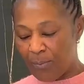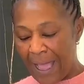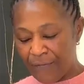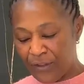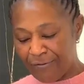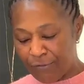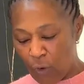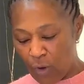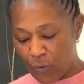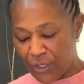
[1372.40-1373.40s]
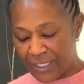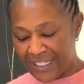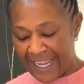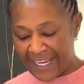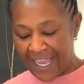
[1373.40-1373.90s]
about the forward
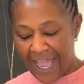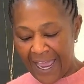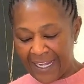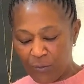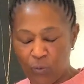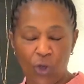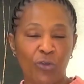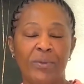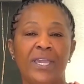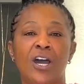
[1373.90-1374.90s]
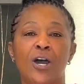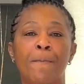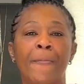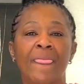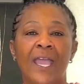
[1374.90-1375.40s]
that God woke me
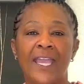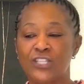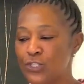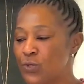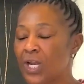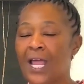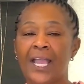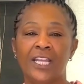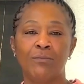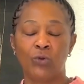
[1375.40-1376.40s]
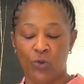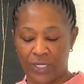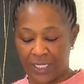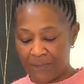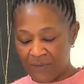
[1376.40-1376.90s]
up at 2:00 in the
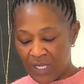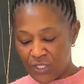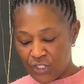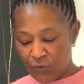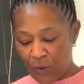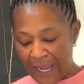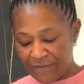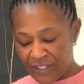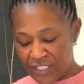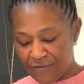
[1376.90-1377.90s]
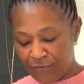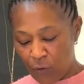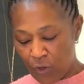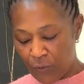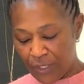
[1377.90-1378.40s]
morning to write this
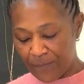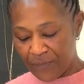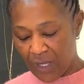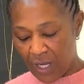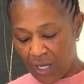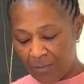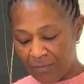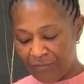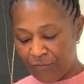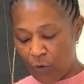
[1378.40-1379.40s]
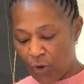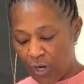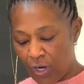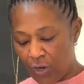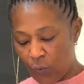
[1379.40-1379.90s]
forward for
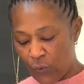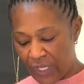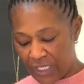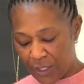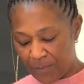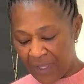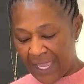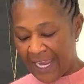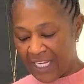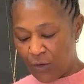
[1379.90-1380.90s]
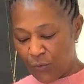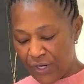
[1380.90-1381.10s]
William. And it